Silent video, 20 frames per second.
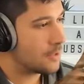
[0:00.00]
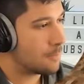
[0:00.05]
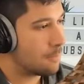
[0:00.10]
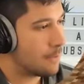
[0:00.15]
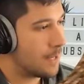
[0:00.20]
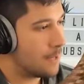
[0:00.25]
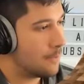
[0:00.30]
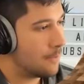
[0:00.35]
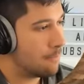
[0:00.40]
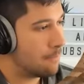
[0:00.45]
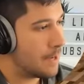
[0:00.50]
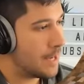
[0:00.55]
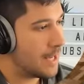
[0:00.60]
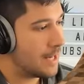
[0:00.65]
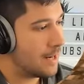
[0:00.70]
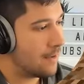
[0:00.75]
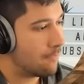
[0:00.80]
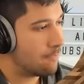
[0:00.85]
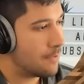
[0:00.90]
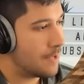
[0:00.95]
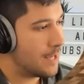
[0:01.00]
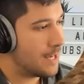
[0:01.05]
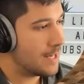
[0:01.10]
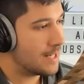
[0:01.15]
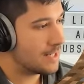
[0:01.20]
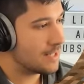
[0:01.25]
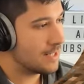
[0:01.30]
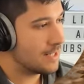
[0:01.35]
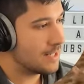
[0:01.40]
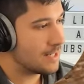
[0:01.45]
to play with bad F P
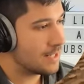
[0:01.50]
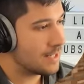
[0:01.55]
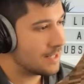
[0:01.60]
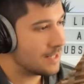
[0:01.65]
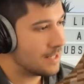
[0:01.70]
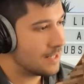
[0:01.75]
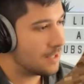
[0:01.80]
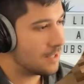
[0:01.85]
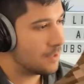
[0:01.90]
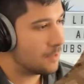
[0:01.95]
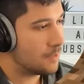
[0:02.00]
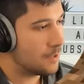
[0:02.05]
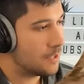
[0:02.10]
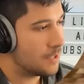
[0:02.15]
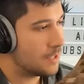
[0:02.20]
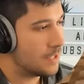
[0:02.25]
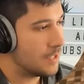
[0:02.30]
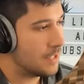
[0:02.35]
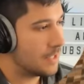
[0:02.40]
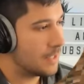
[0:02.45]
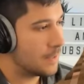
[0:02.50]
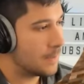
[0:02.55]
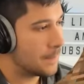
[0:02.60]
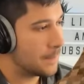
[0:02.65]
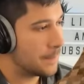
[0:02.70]
S, and it's actually kind of working.